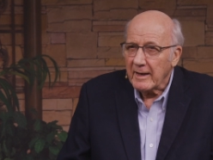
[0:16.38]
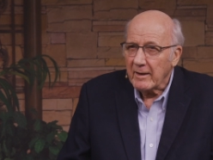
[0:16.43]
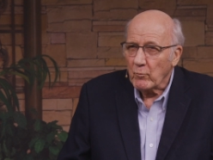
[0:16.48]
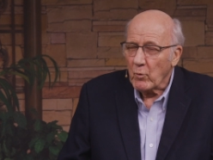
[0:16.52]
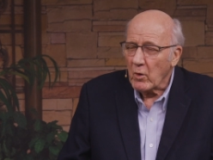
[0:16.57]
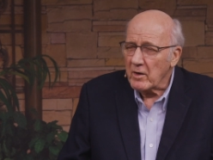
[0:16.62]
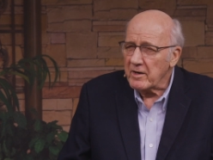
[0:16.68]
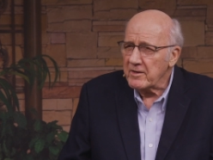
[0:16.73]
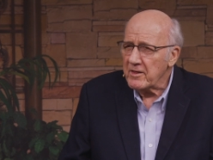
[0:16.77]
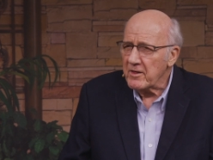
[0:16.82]

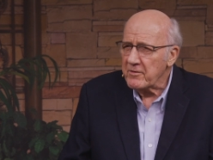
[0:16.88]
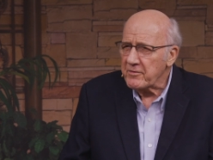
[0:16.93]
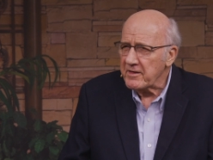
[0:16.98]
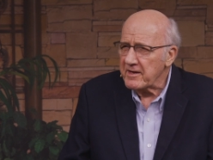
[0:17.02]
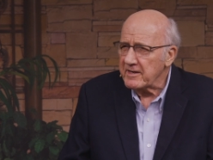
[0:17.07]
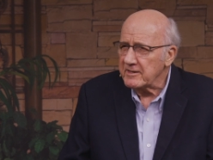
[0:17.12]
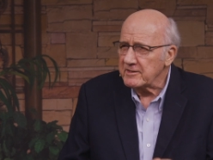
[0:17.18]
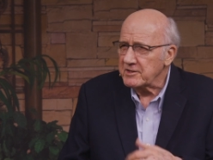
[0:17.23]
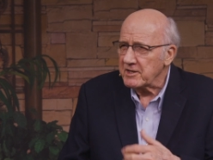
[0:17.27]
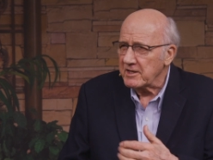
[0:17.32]
And one of the
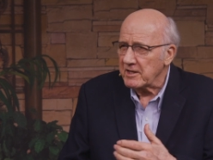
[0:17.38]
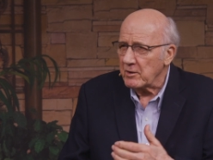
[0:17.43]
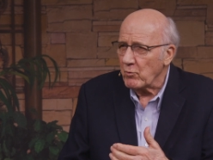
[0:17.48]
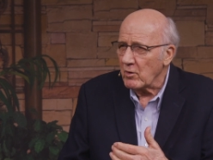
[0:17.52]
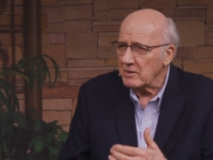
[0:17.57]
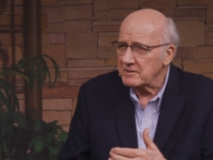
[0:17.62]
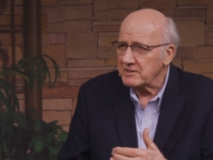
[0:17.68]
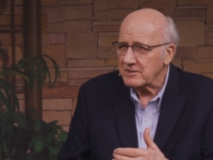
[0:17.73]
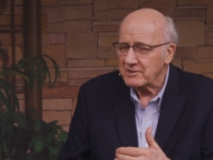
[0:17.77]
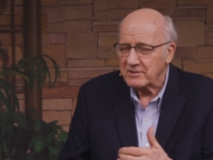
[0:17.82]
things that he
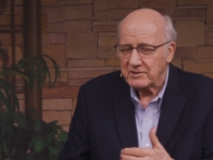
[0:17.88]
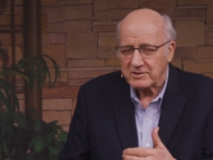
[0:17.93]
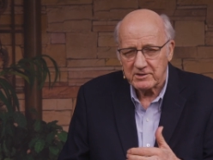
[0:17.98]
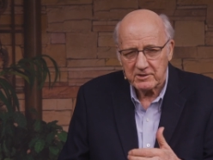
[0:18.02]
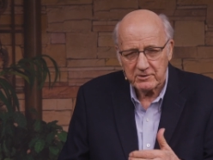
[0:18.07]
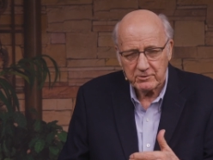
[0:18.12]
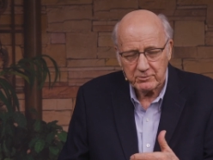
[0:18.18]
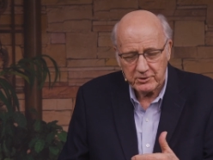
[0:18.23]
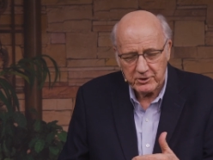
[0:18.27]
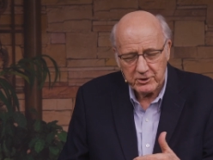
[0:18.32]
wants us
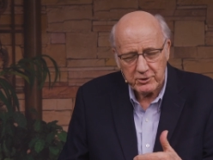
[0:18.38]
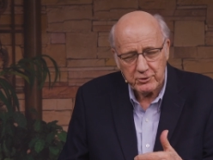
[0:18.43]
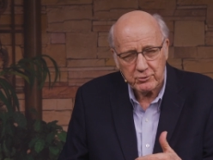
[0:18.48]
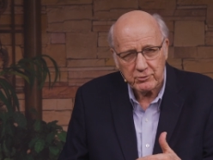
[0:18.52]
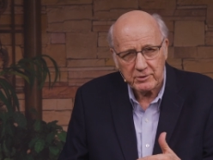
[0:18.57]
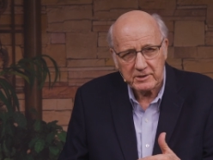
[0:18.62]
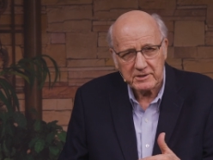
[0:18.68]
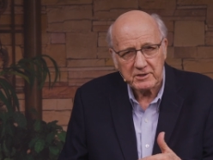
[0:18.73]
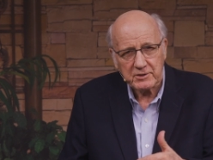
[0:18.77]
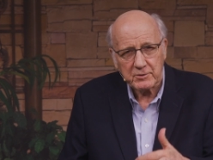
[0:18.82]
to
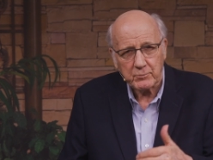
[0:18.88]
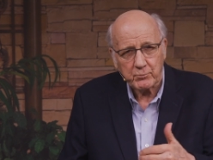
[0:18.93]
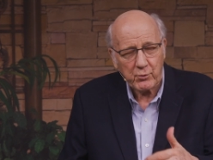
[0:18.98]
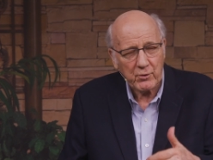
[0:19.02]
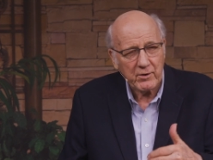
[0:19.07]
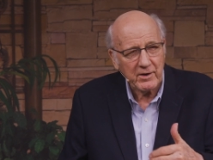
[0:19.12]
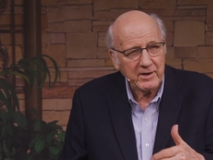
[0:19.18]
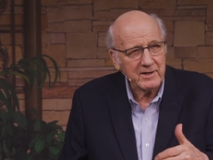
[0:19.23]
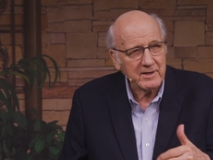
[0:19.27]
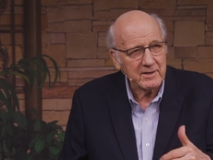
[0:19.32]
do is to
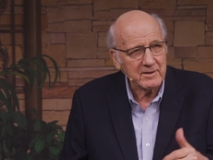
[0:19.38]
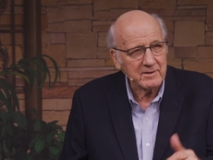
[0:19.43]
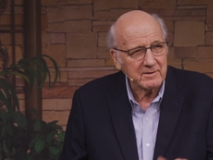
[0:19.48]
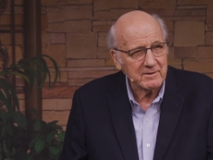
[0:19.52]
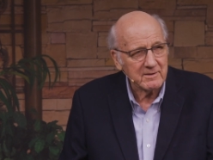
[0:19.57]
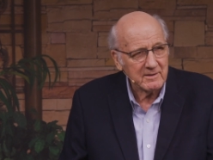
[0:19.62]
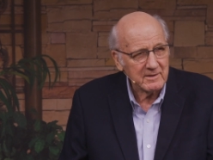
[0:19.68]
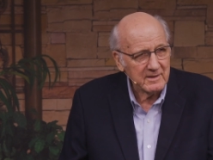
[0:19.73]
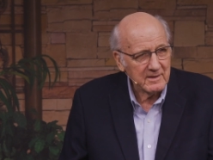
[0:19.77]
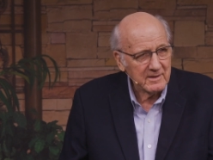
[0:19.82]
pray
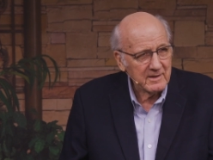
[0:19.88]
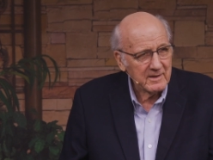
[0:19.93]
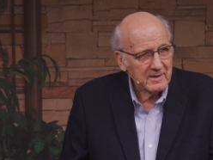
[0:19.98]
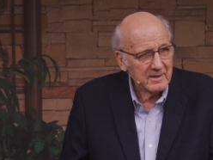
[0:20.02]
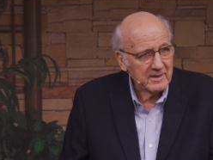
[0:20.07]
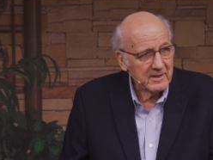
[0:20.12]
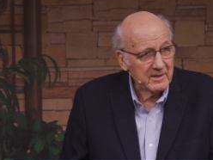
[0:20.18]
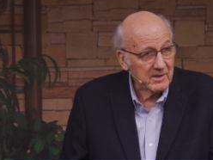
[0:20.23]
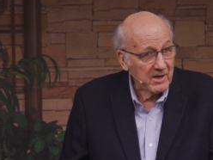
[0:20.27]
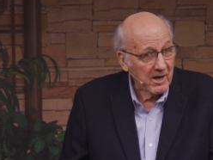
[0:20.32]
in,
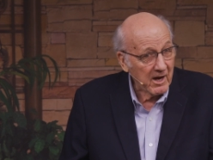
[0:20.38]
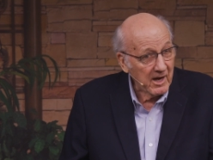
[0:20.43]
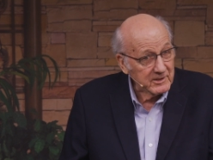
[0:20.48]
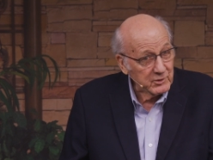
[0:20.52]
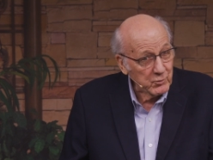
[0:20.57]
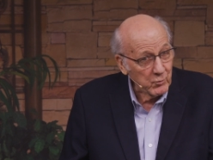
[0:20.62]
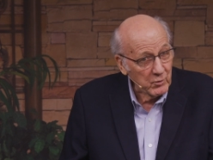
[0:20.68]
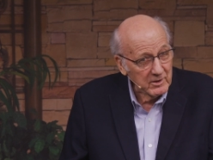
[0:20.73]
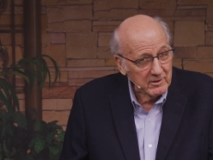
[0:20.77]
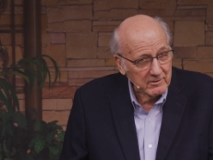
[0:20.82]
in
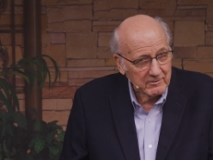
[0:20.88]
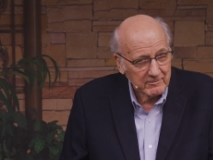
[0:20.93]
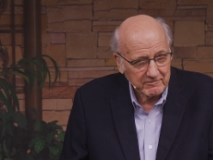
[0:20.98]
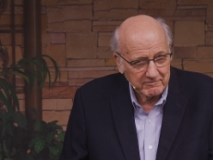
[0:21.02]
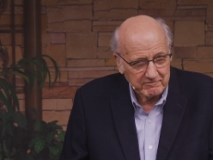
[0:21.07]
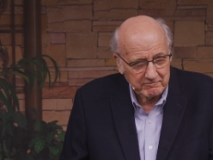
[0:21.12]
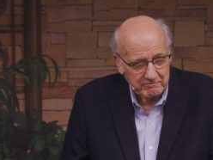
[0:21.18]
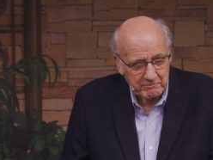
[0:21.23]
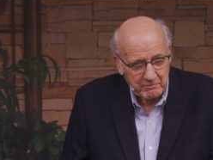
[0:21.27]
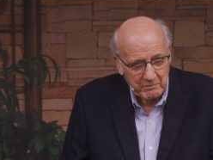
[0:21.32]
God's
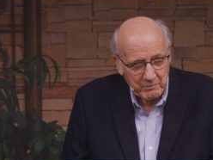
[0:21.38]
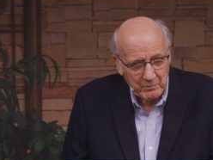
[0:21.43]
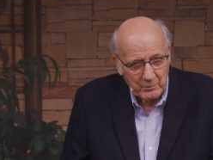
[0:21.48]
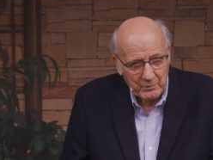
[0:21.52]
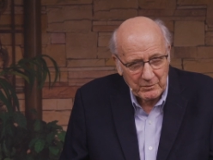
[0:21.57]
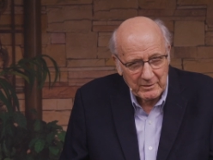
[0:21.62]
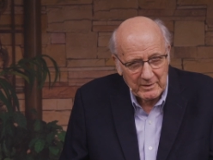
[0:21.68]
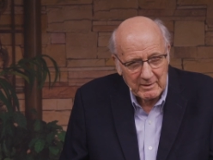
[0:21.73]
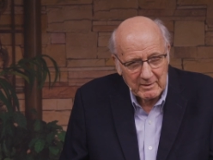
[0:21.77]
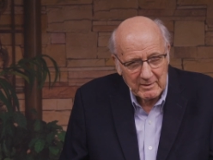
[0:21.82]
will.
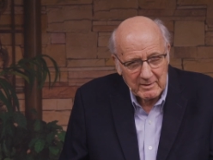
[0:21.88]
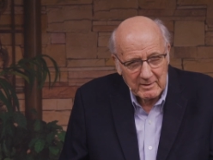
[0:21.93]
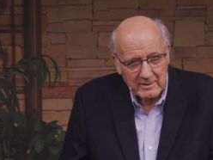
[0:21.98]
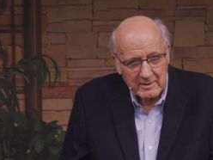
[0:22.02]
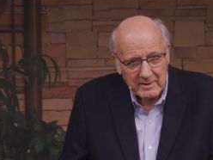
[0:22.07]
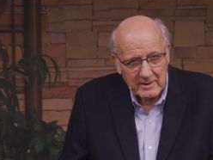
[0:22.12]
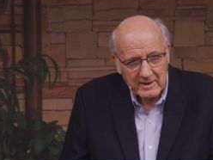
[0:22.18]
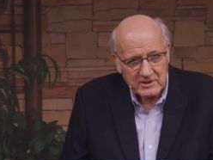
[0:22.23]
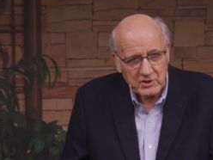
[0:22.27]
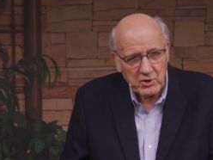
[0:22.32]

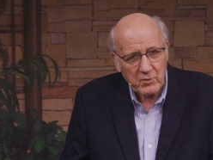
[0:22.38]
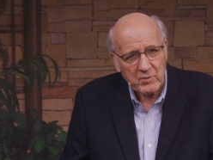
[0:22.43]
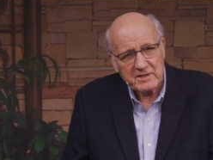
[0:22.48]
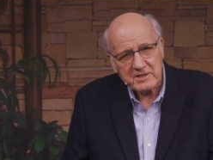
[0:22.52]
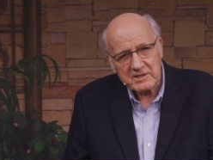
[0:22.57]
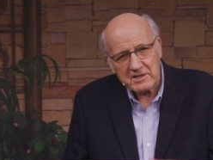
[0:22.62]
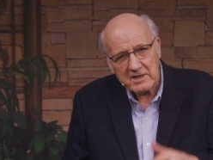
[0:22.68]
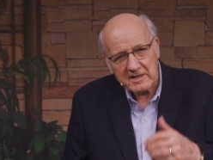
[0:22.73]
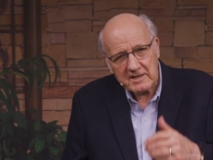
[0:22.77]
And so he